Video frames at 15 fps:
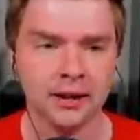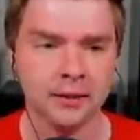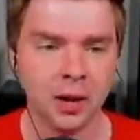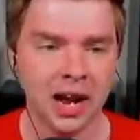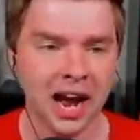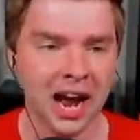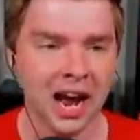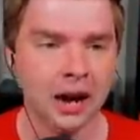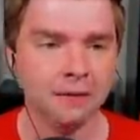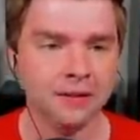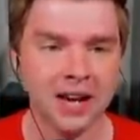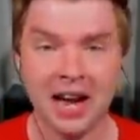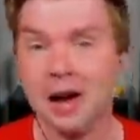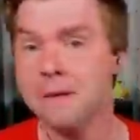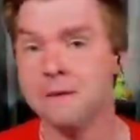We have
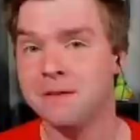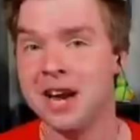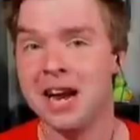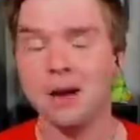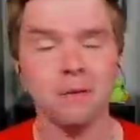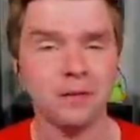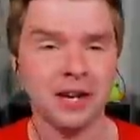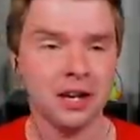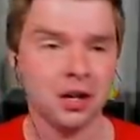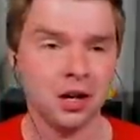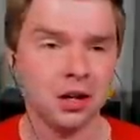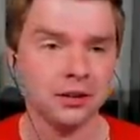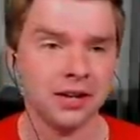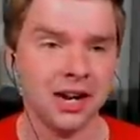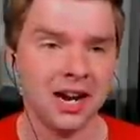to have Fampi at
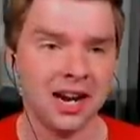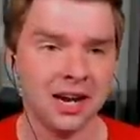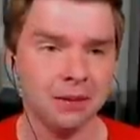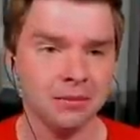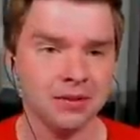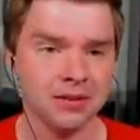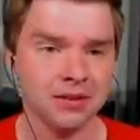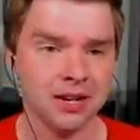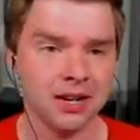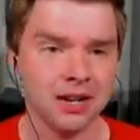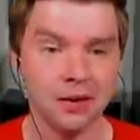all times.